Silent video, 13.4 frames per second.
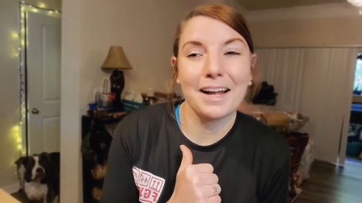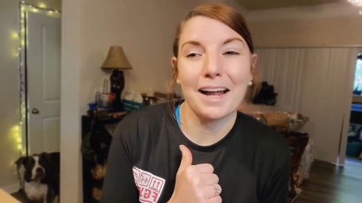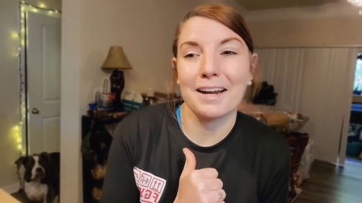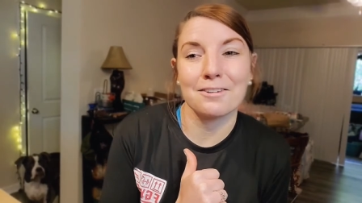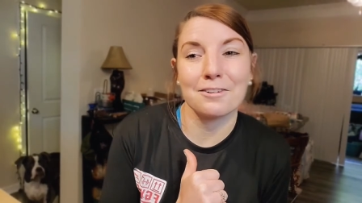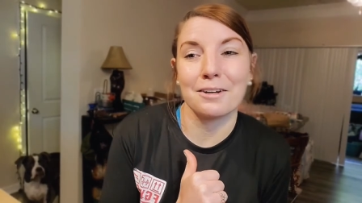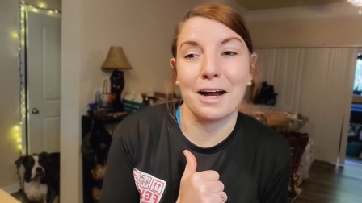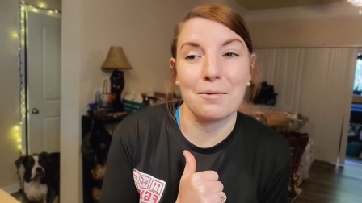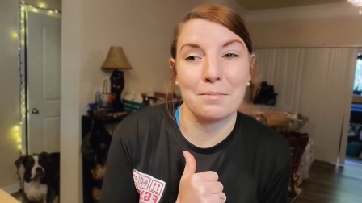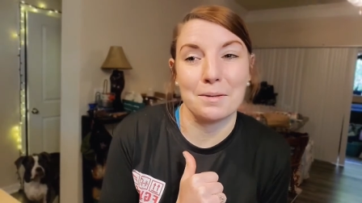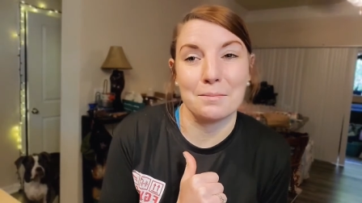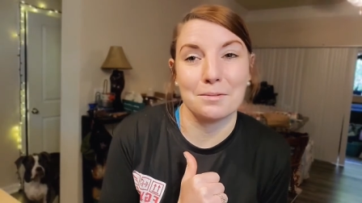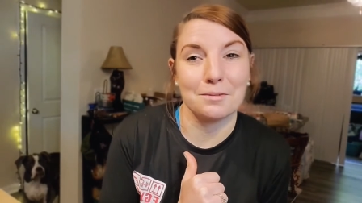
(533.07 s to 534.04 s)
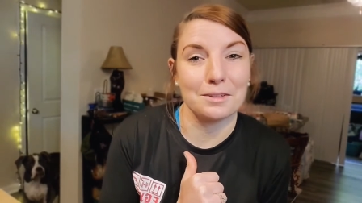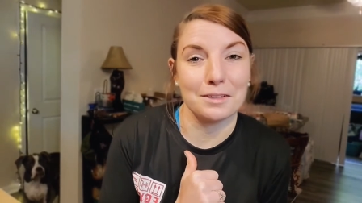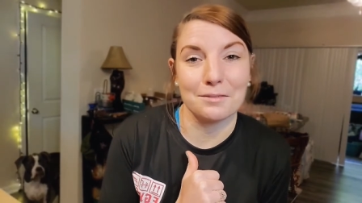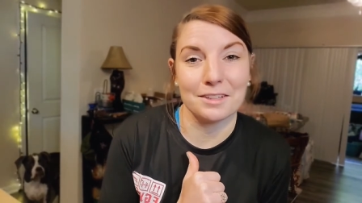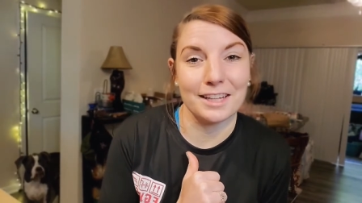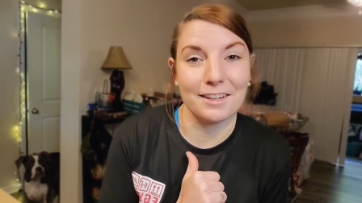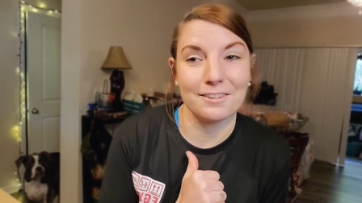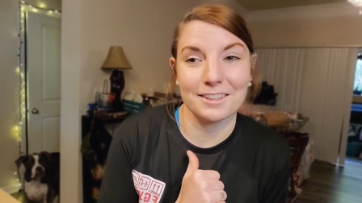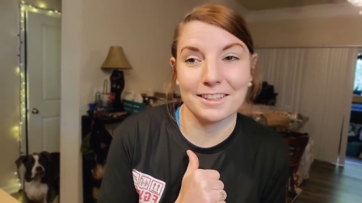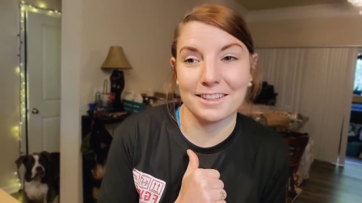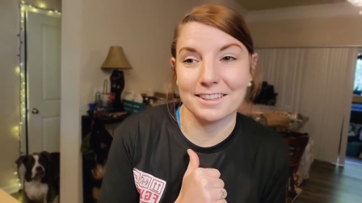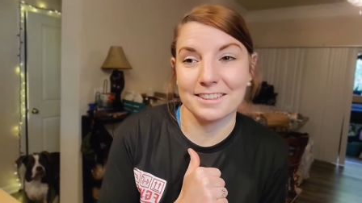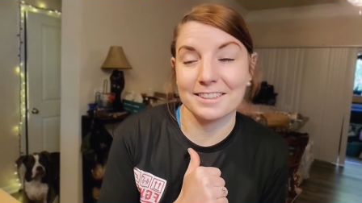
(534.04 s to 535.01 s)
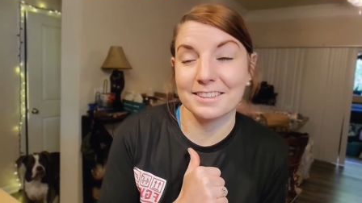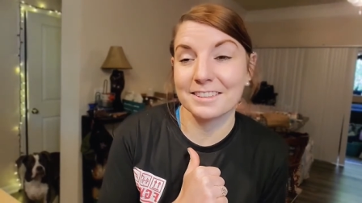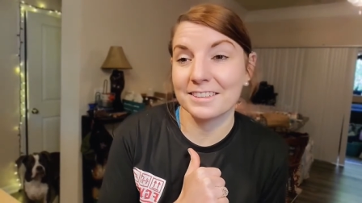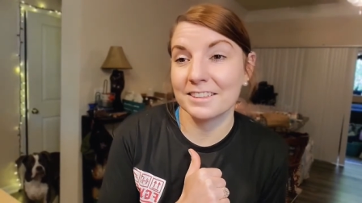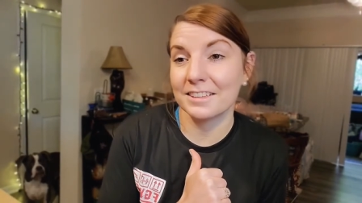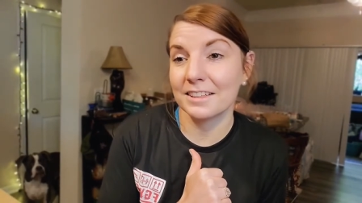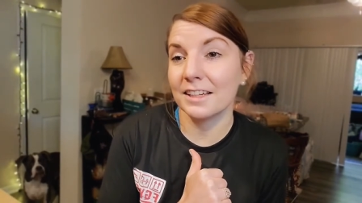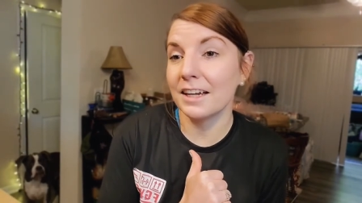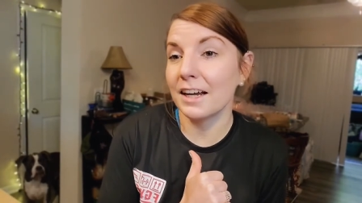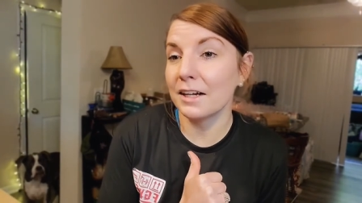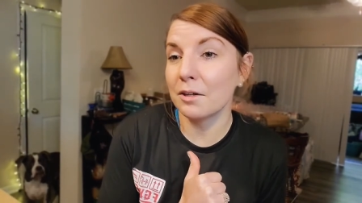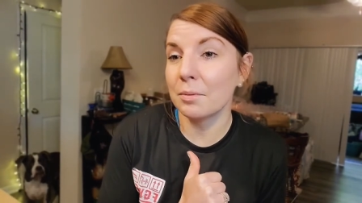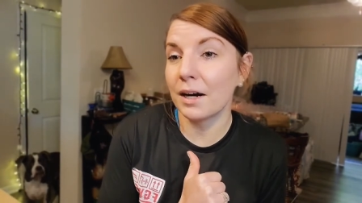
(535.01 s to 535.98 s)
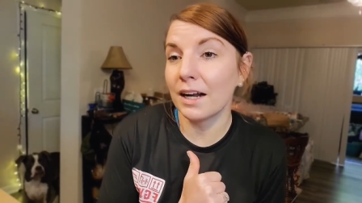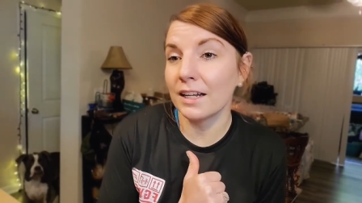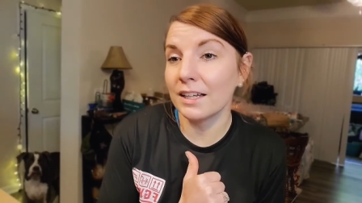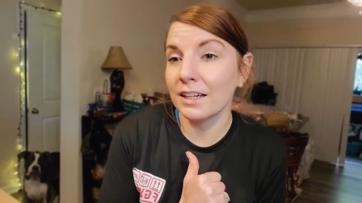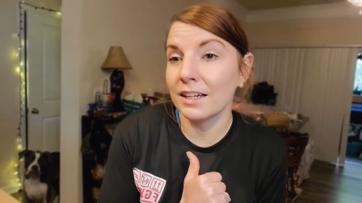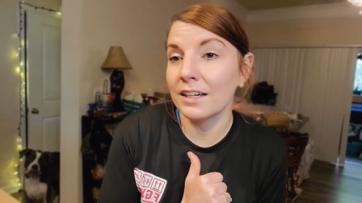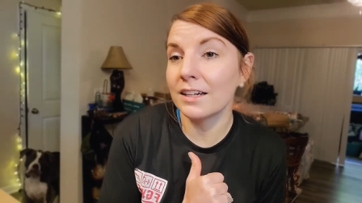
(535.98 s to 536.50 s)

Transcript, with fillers: I don't know how people live without dogs. You gotta go potty?